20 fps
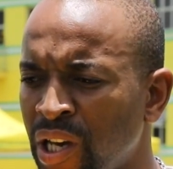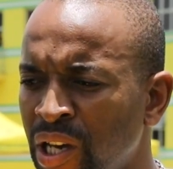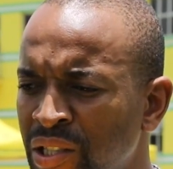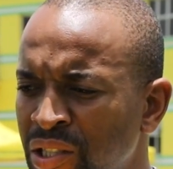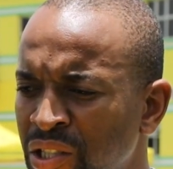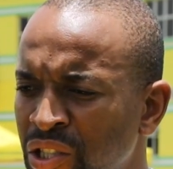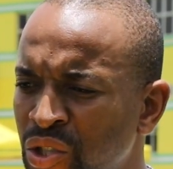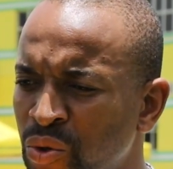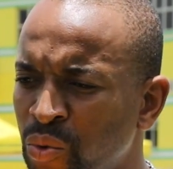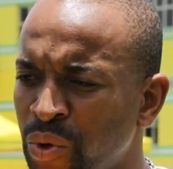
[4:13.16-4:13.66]

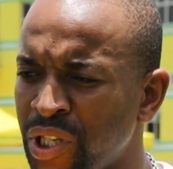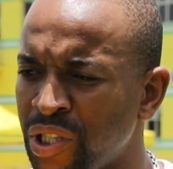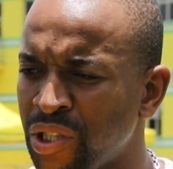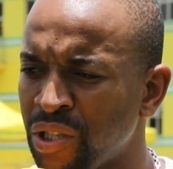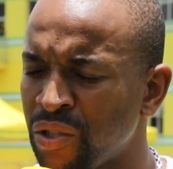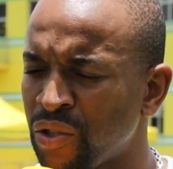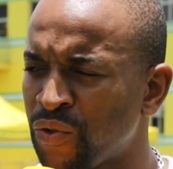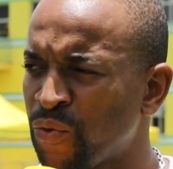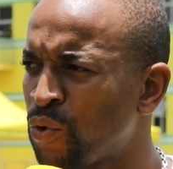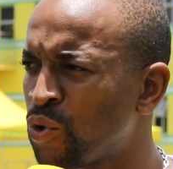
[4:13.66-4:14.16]

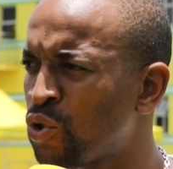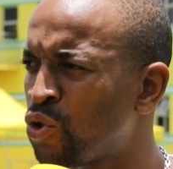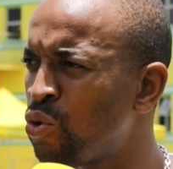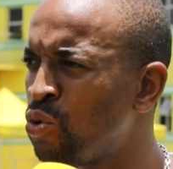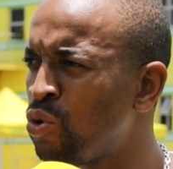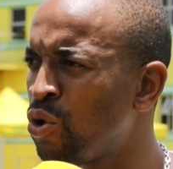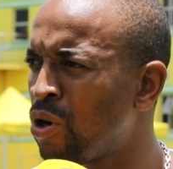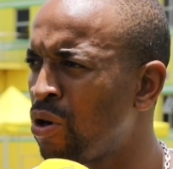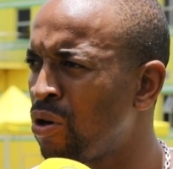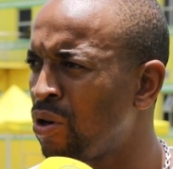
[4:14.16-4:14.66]
situations for
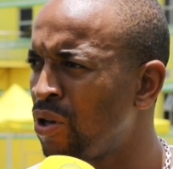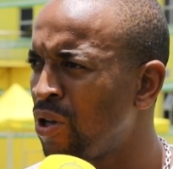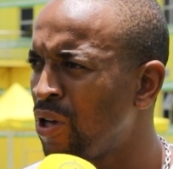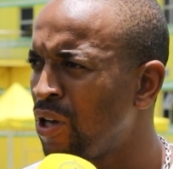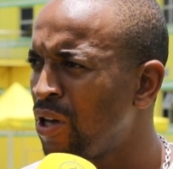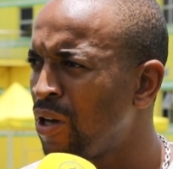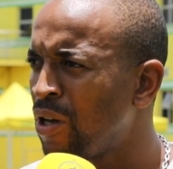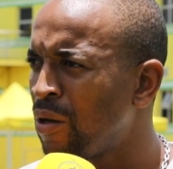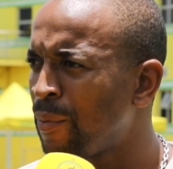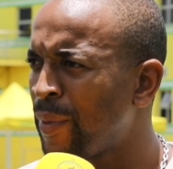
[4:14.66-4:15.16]
too long,
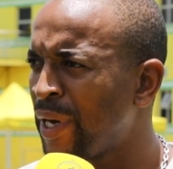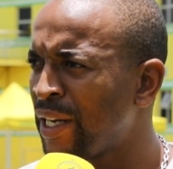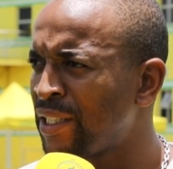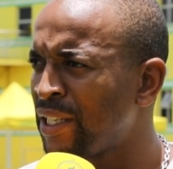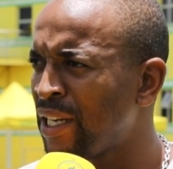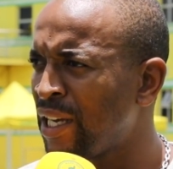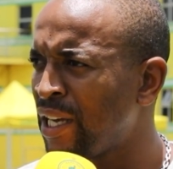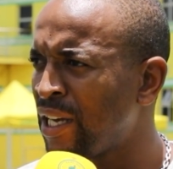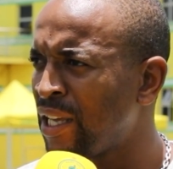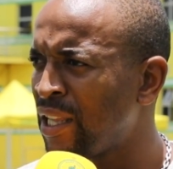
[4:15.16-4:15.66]
but
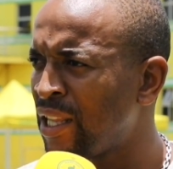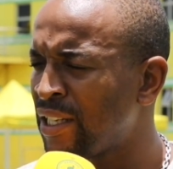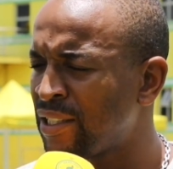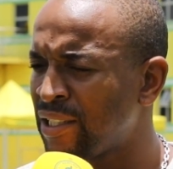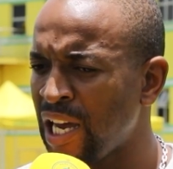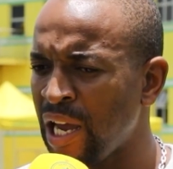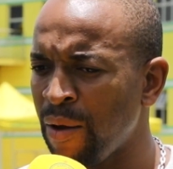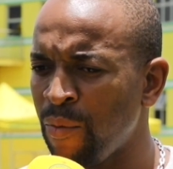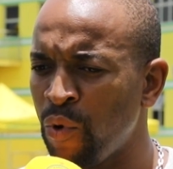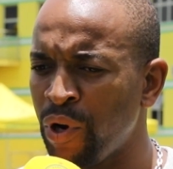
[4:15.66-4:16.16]
the
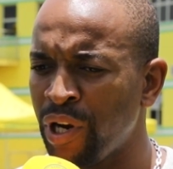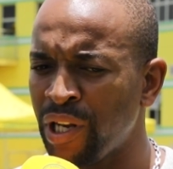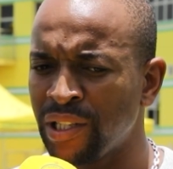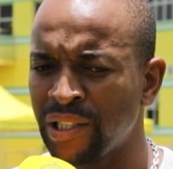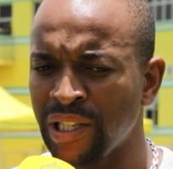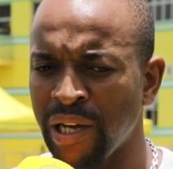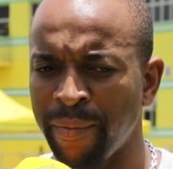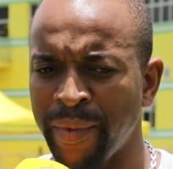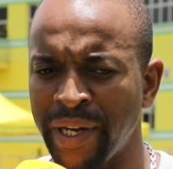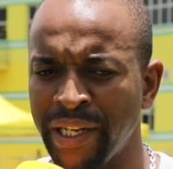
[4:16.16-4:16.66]
time when
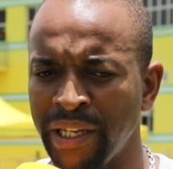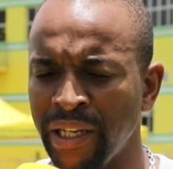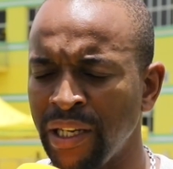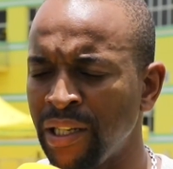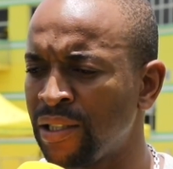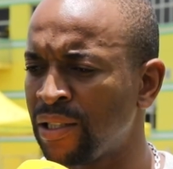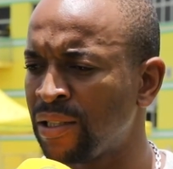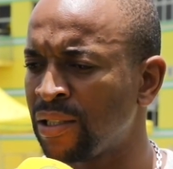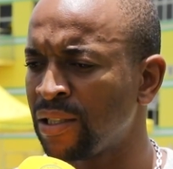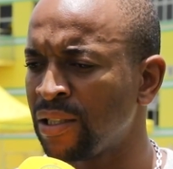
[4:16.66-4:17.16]
somebody
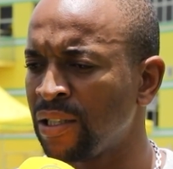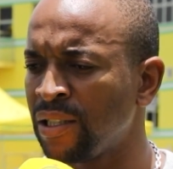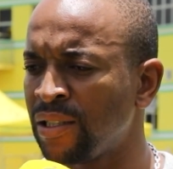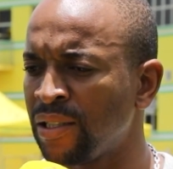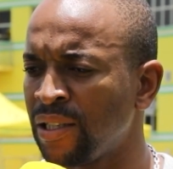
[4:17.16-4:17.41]
is